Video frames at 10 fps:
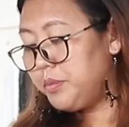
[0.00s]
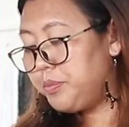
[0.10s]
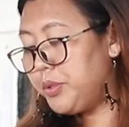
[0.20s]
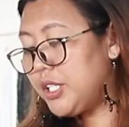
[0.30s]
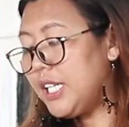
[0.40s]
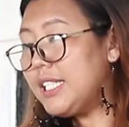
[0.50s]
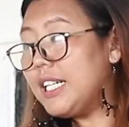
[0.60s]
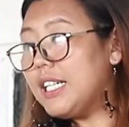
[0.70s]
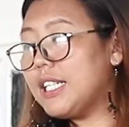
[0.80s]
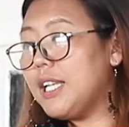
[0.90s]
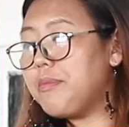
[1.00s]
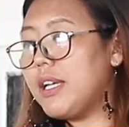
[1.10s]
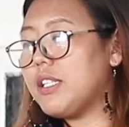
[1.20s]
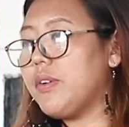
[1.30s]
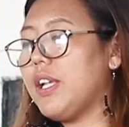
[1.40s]
putting the earthly
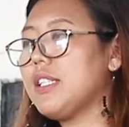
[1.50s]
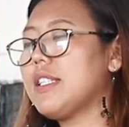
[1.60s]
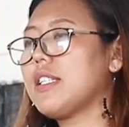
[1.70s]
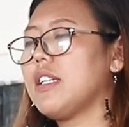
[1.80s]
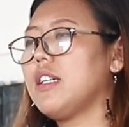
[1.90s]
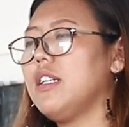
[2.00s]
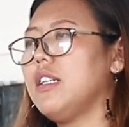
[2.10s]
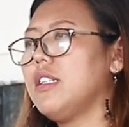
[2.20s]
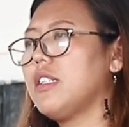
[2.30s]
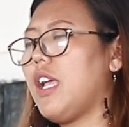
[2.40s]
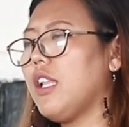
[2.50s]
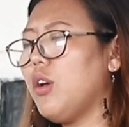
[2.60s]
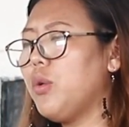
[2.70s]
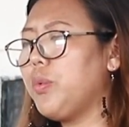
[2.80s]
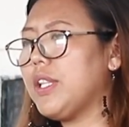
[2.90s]
materials
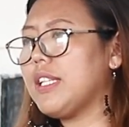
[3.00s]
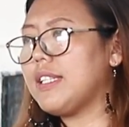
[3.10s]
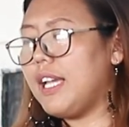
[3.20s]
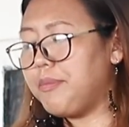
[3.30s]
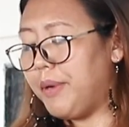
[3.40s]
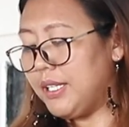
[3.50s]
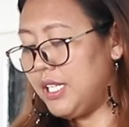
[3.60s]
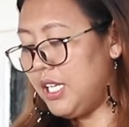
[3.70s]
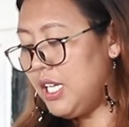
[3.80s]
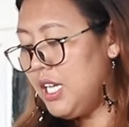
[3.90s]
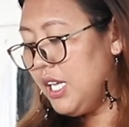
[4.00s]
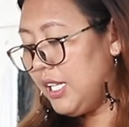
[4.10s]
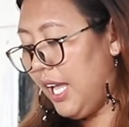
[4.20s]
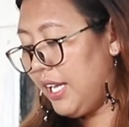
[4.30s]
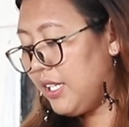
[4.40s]
along with the dead body,
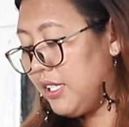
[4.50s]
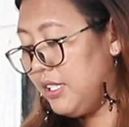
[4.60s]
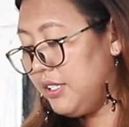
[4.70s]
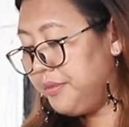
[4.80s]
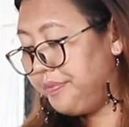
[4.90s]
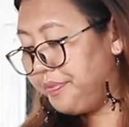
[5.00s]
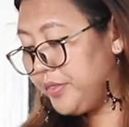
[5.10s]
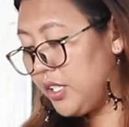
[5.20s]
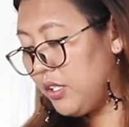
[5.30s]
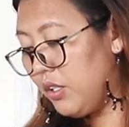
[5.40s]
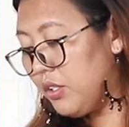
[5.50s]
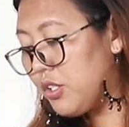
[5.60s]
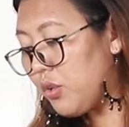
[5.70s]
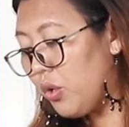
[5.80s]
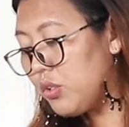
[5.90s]
like
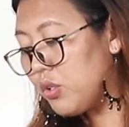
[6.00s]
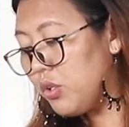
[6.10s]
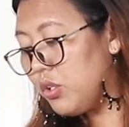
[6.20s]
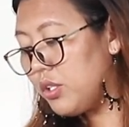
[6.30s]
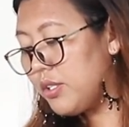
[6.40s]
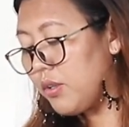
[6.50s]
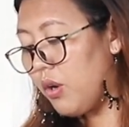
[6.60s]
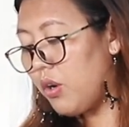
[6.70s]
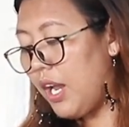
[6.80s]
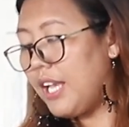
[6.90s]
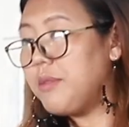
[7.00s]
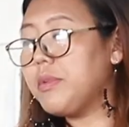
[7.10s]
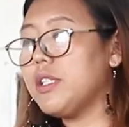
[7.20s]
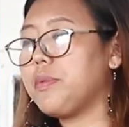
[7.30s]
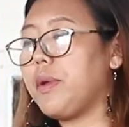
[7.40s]
stone tools or
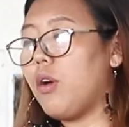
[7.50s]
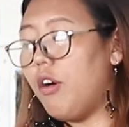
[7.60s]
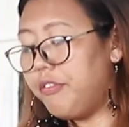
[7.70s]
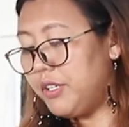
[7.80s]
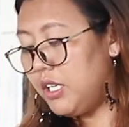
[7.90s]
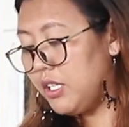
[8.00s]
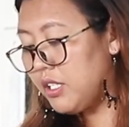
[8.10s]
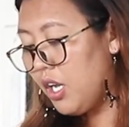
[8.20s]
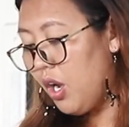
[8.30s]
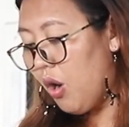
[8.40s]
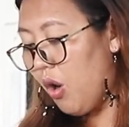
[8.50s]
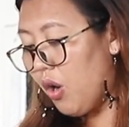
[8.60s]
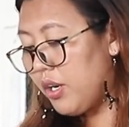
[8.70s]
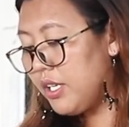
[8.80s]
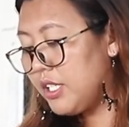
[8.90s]
animals were offered,
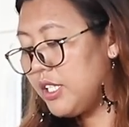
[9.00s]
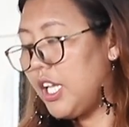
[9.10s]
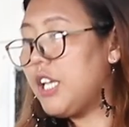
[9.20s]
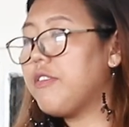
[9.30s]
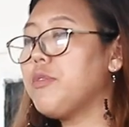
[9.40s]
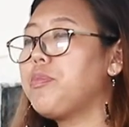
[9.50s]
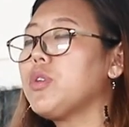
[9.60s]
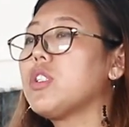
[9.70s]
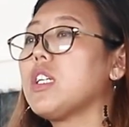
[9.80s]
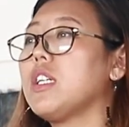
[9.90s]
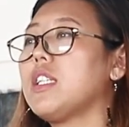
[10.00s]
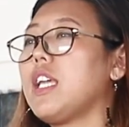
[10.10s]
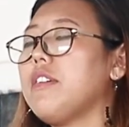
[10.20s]
or they even put the